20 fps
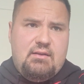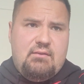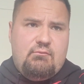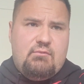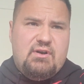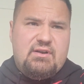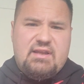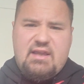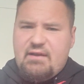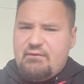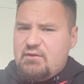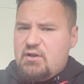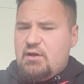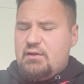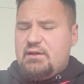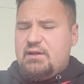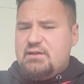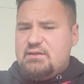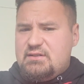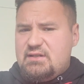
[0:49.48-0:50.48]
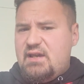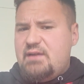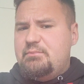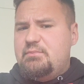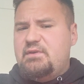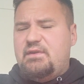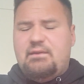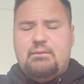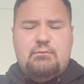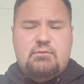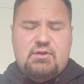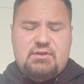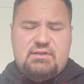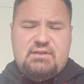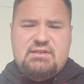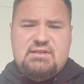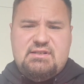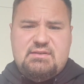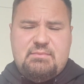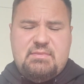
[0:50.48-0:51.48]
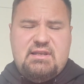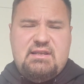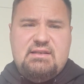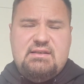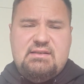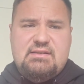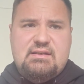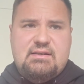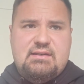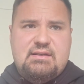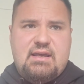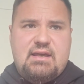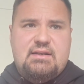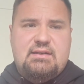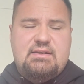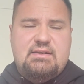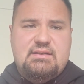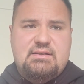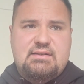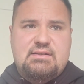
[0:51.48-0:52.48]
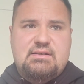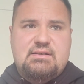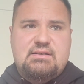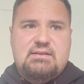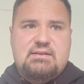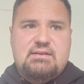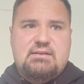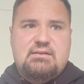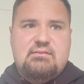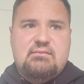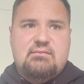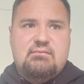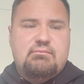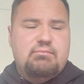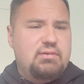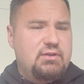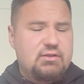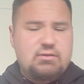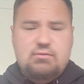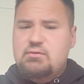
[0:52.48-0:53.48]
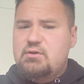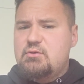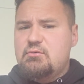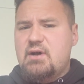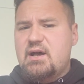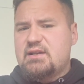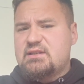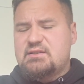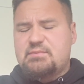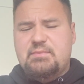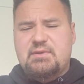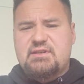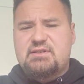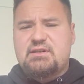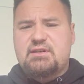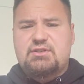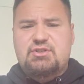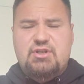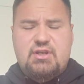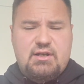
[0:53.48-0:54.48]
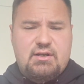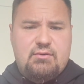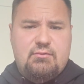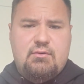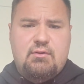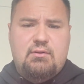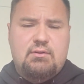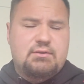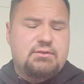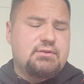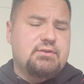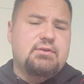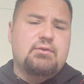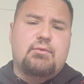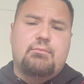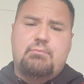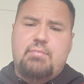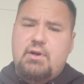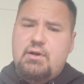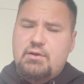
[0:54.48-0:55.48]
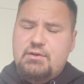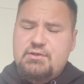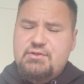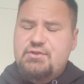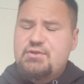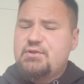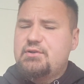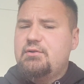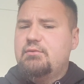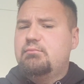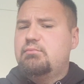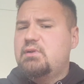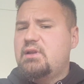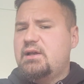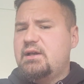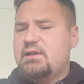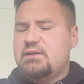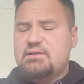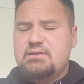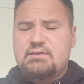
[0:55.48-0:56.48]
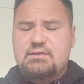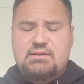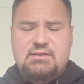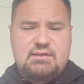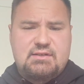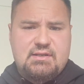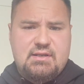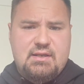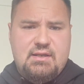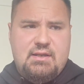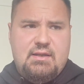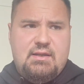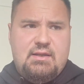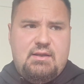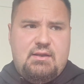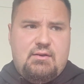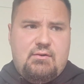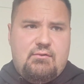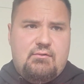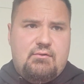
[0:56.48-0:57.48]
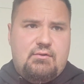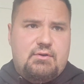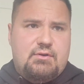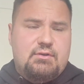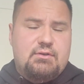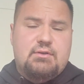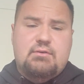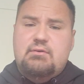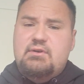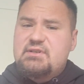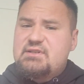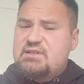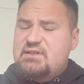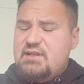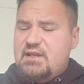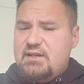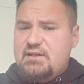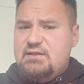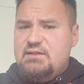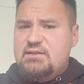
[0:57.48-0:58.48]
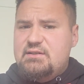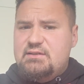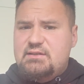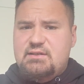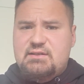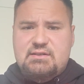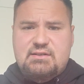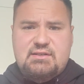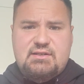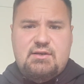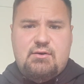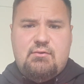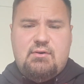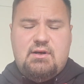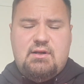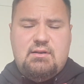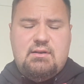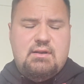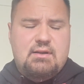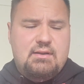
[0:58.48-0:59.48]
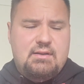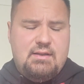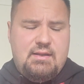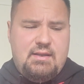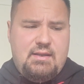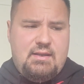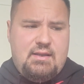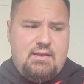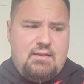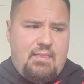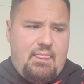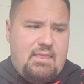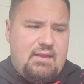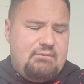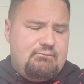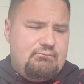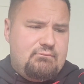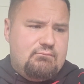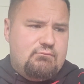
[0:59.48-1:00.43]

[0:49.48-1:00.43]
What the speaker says: where they have gone in depth in what this means, and that is Pluto aspects in general to your personal planets or to your ascendant and so on. And